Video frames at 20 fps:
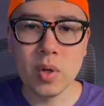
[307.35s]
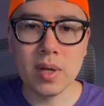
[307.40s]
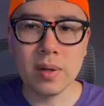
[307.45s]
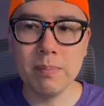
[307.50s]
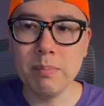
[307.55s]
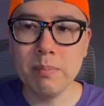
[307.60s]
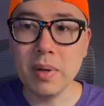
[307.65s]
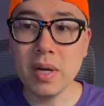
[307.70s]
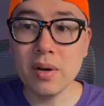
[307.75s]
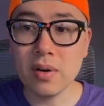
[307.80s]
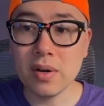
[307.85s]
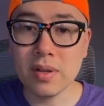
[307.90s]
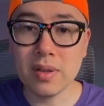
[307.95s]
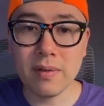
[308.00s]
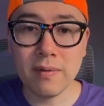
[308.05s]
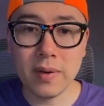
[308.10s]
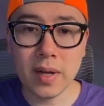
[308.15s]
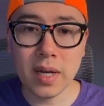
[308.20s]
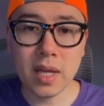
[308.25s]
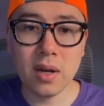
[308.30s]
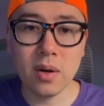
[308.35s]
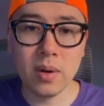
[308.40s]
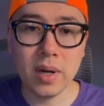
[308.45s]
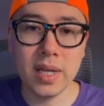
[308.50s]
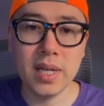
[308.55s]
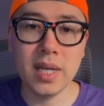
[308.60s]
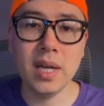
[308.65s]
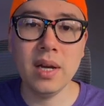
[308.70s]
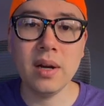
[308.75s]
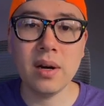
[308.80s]
can mirror the video
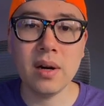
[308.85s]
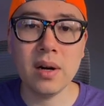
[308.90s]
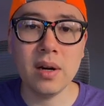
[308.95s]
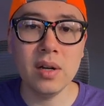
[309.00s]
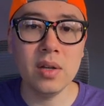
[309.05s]
in here,